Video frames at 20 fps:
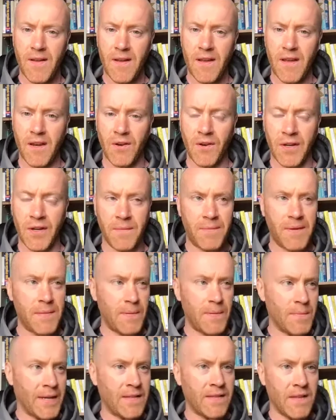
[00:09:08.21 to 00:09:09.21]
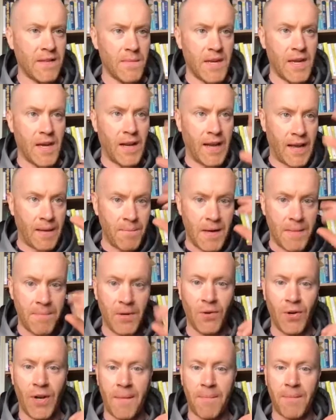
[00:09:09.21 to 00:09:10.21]
You know, people might see me, I'll have my
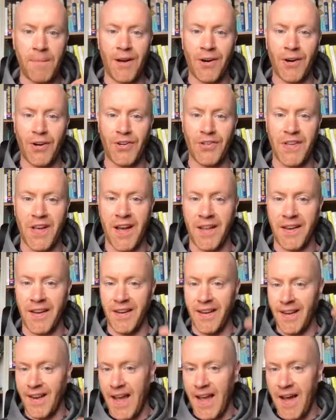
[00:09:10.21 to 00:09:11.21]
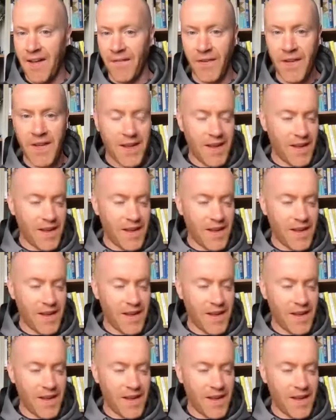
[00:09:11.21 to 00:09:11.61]
blue light blockers on and I'll have,